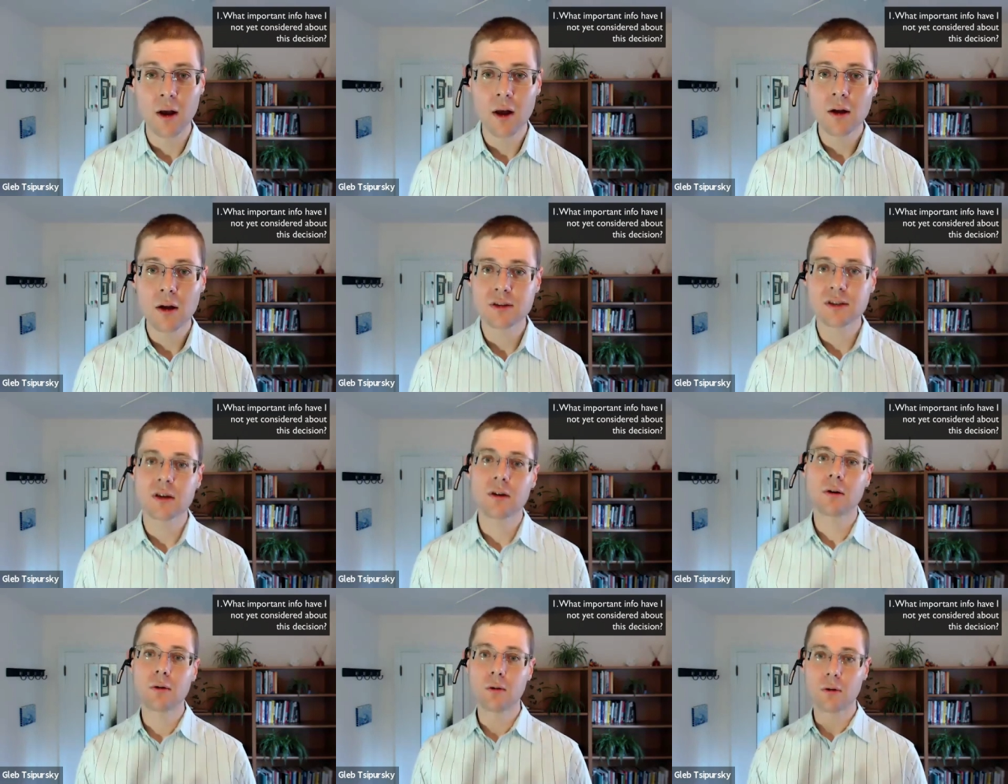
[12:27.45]

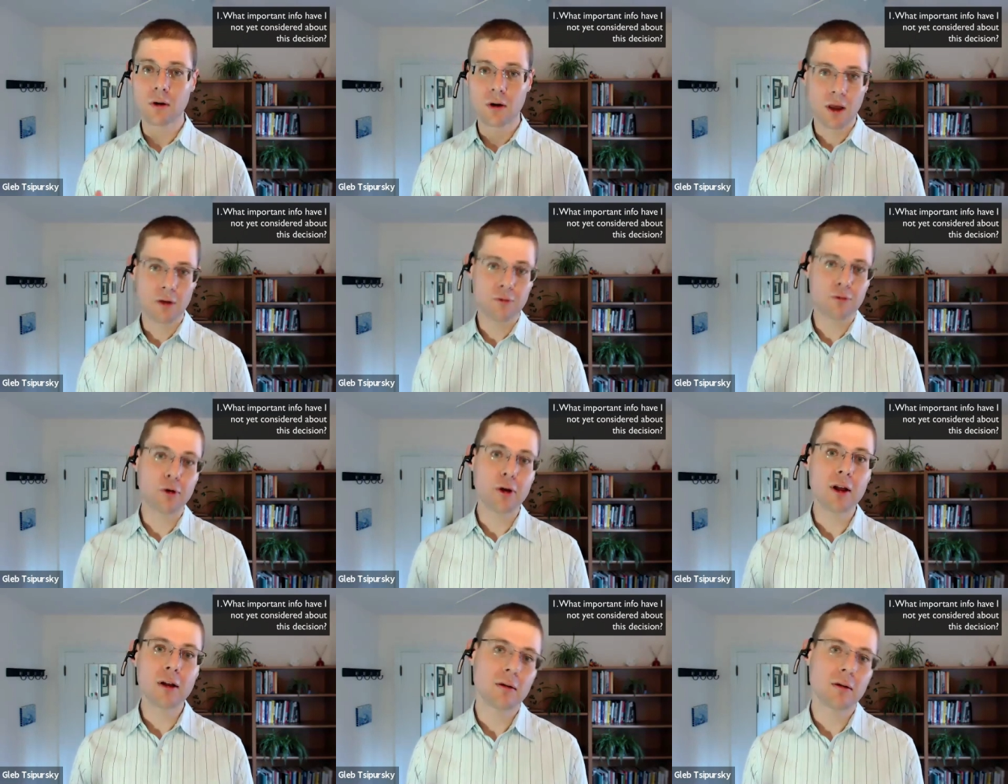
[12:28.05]
So if
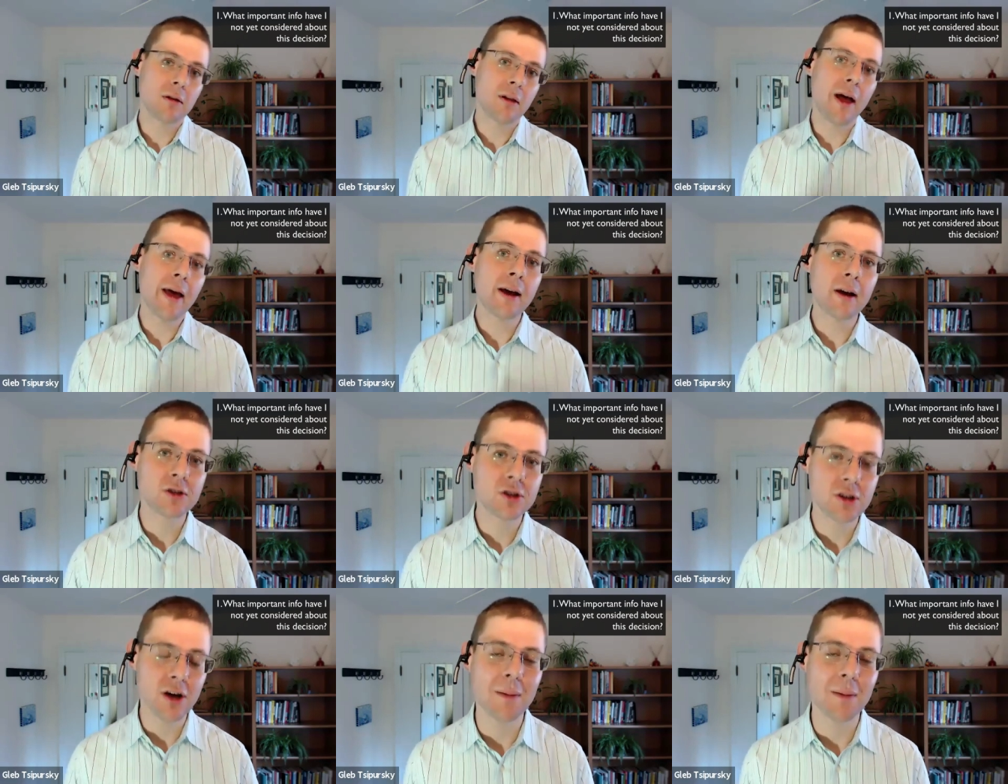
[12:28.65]
we like a
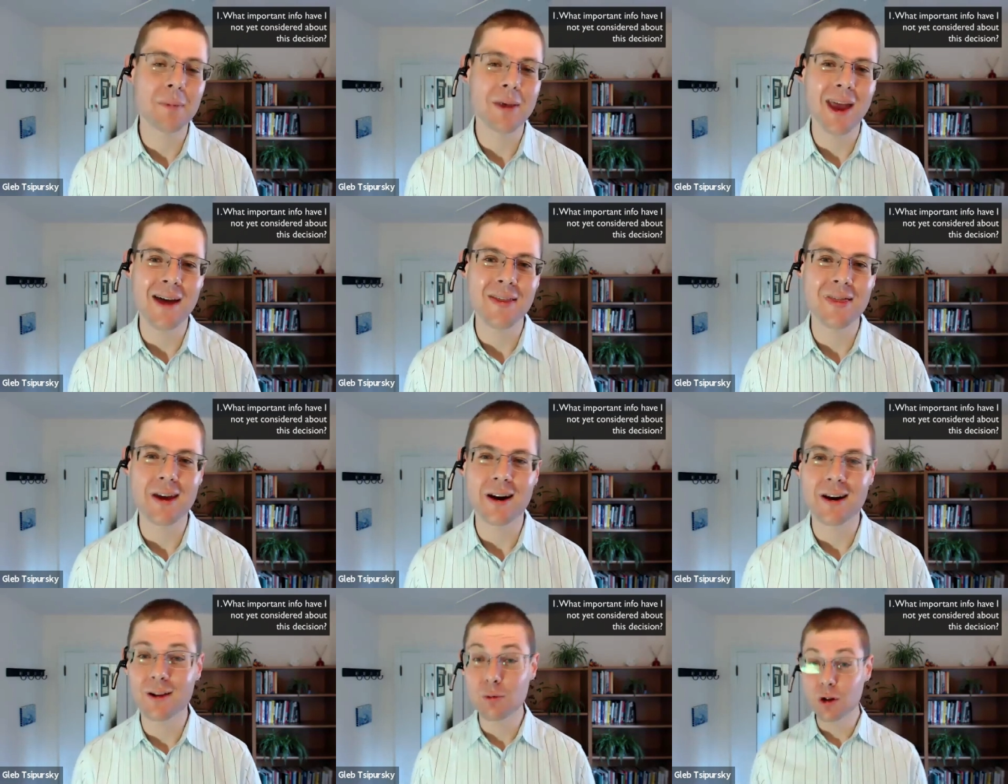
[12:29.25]
job
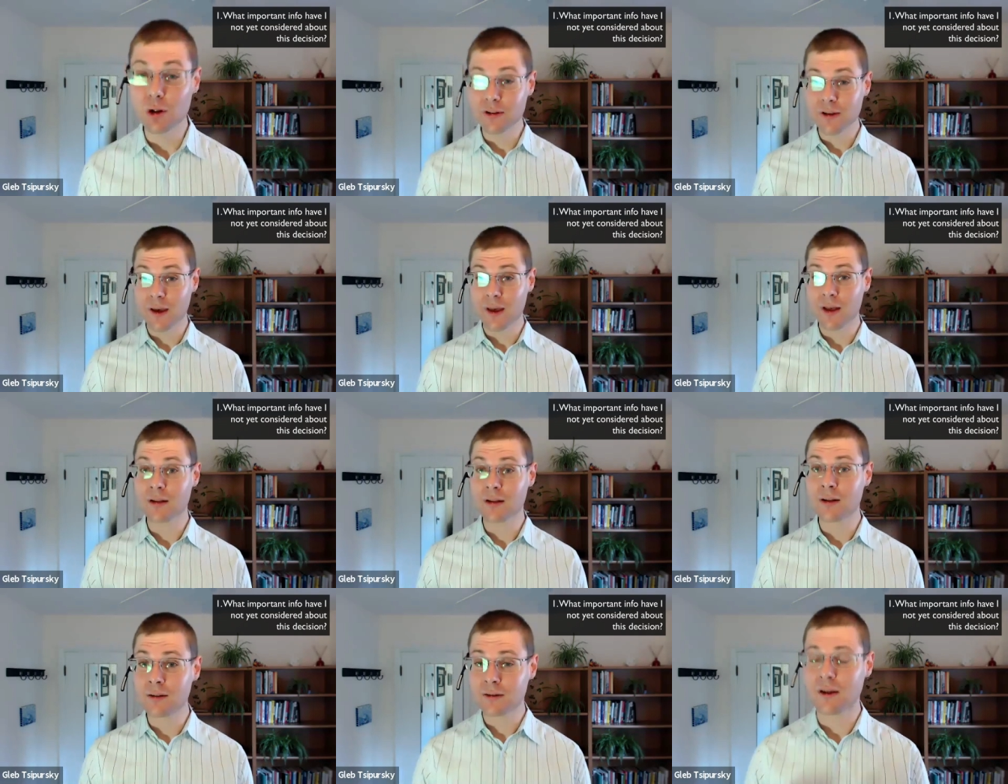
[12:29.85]
candidate, we'll
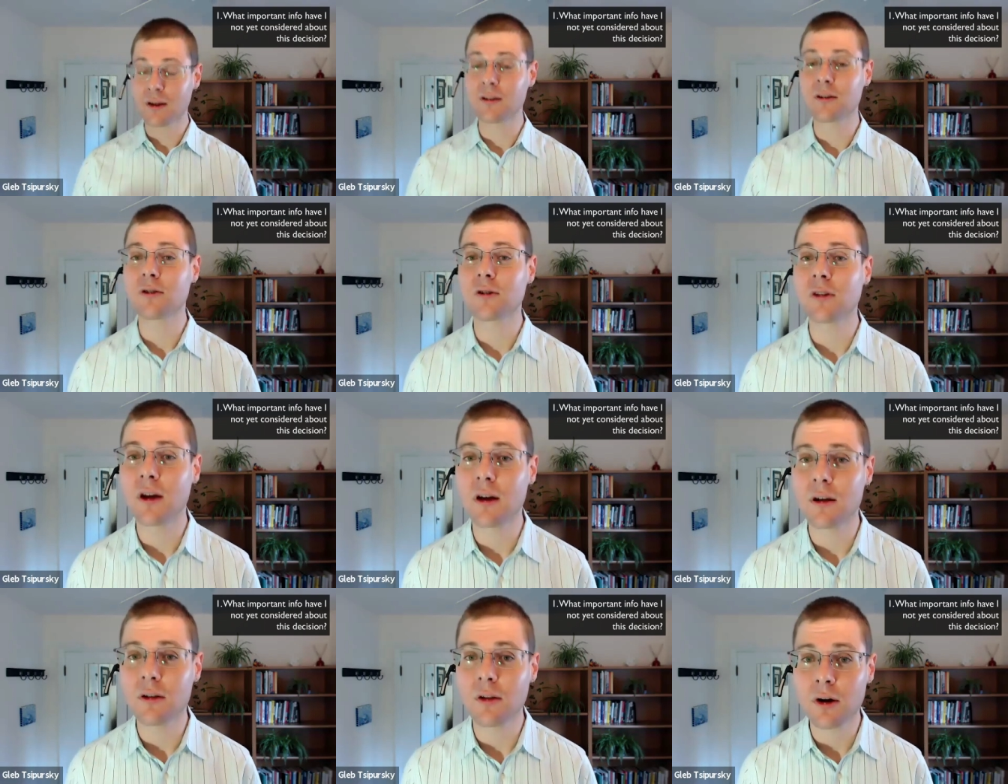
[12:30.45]
tend to
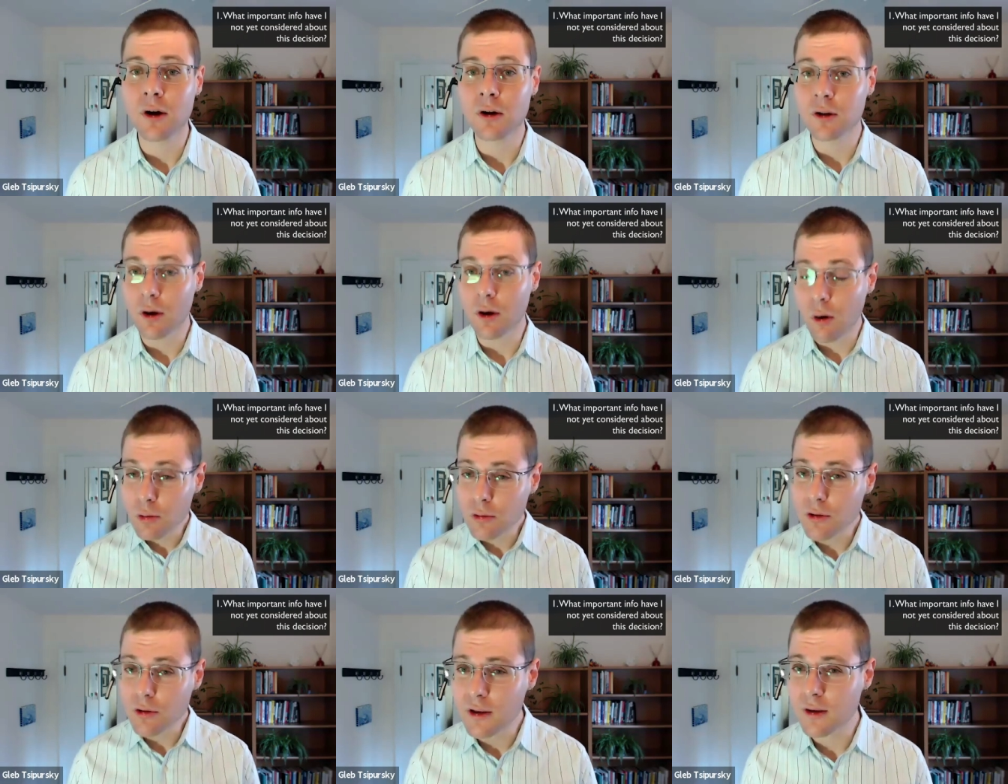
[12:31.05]
take a look at
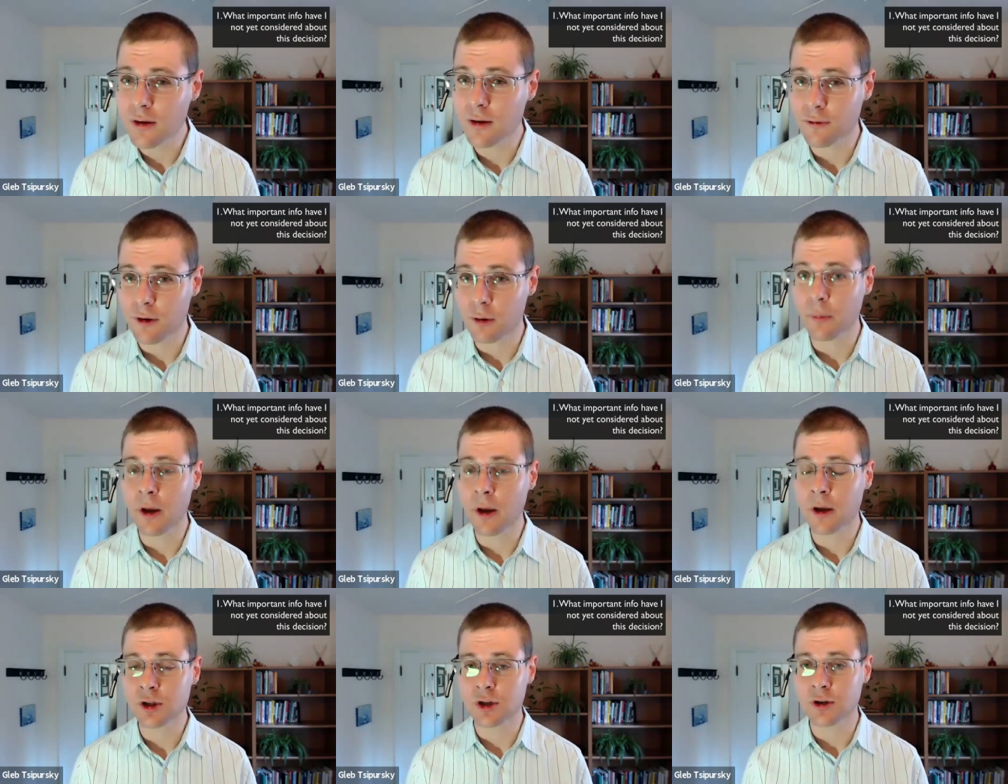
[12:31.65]
only the
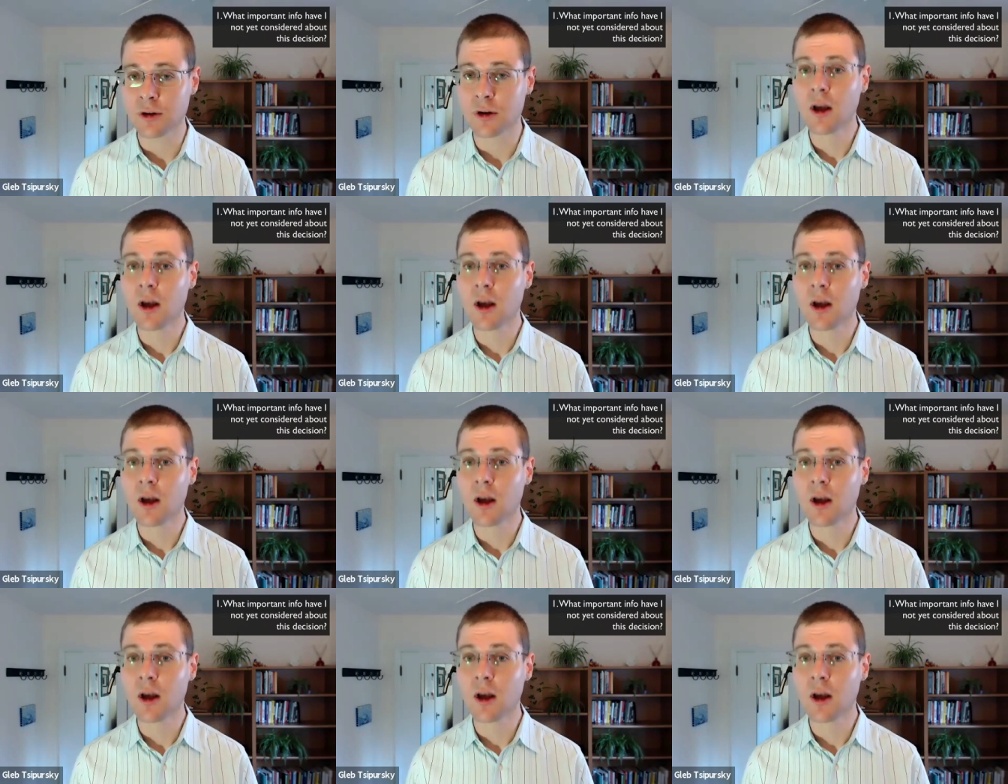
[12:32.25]
information